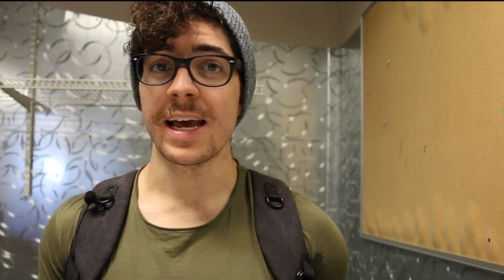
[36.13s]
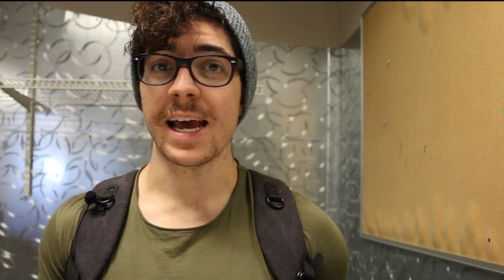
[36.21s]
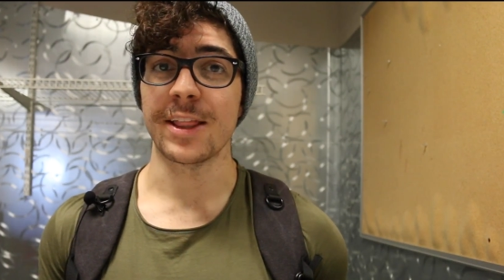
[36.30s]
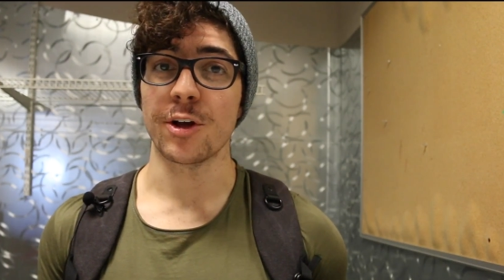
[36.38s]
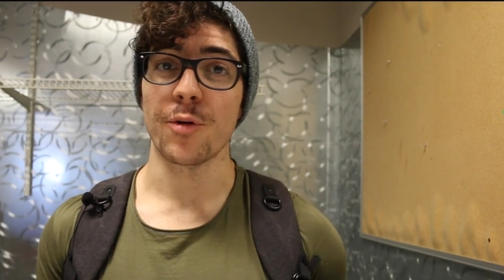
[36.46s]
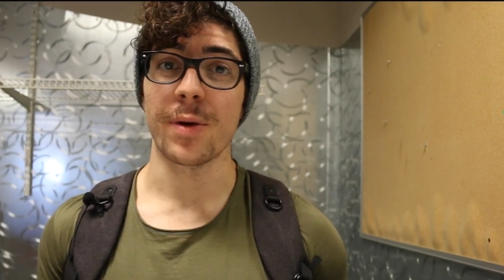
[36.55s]

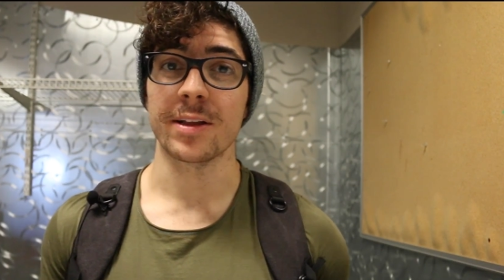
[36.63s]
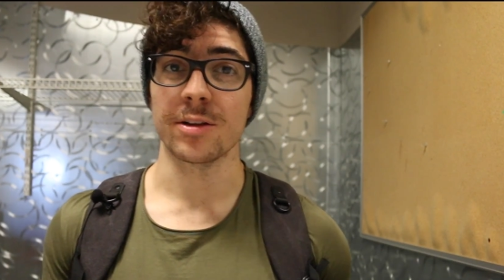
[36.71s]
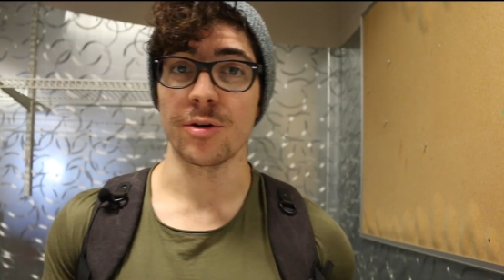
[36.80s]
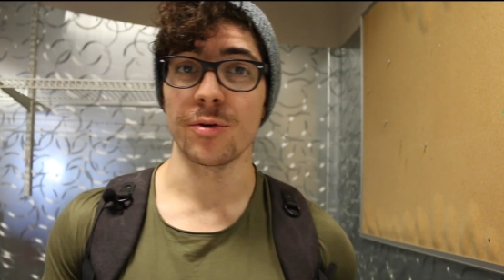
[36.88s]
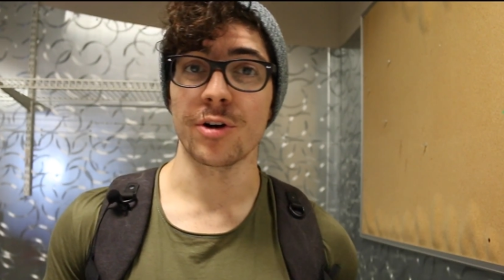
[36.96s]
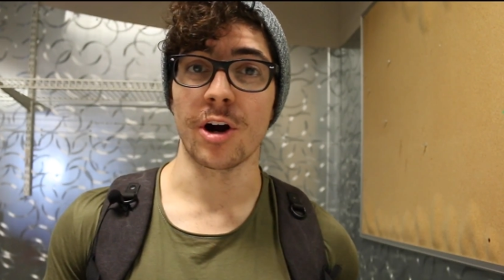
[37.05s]
and then go back to
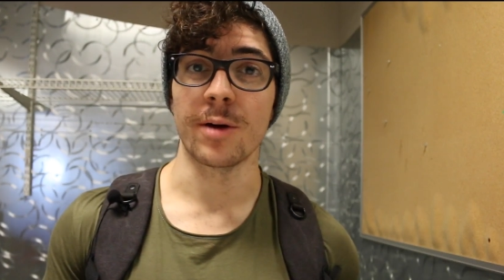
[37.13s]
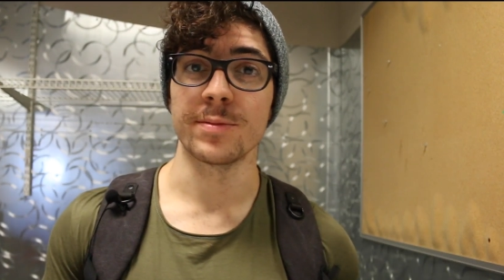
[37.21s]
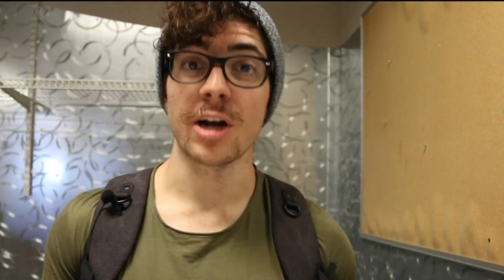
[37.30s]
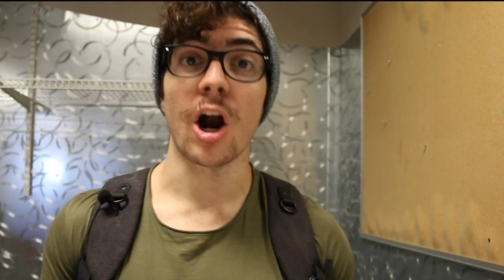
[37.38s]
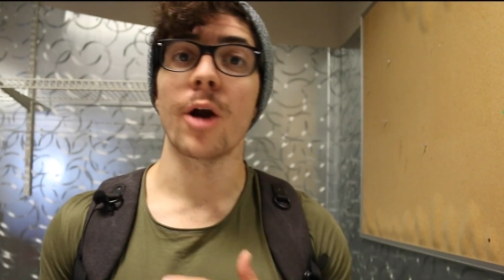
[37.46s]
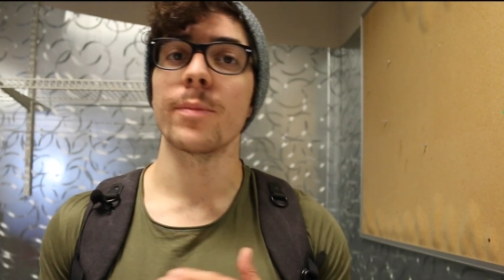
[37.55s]
low carbs
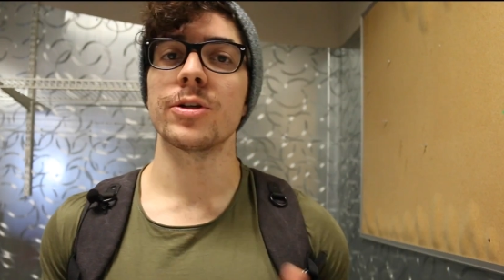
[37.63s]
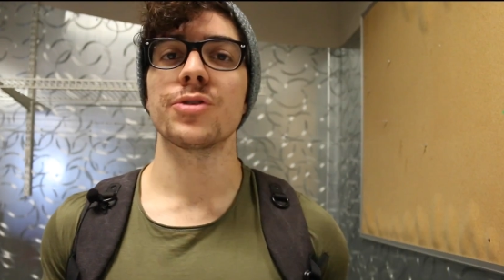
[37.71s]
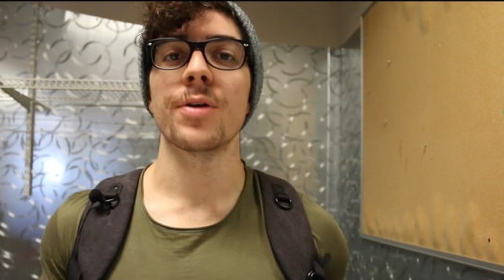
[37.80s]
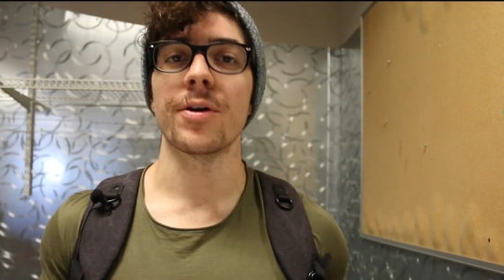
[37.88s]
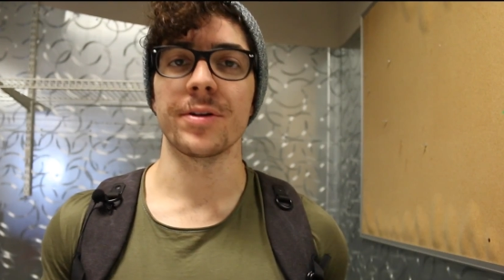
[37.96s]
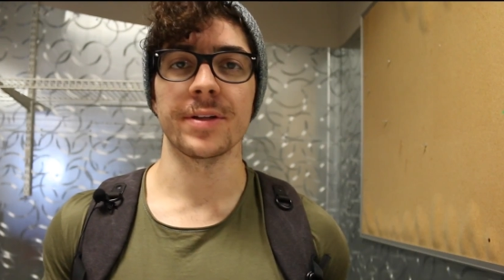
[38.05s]

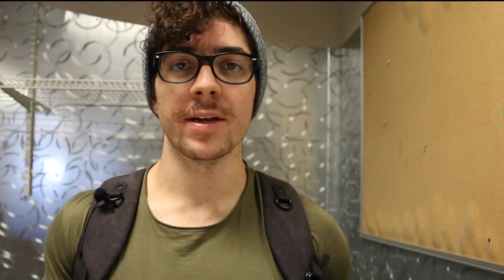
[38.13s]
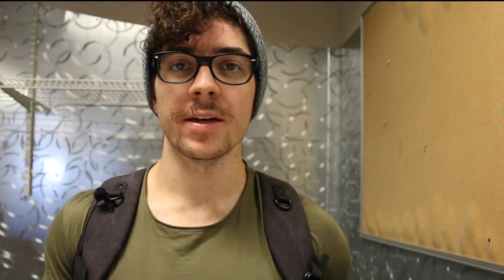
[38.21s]
arbitrarily.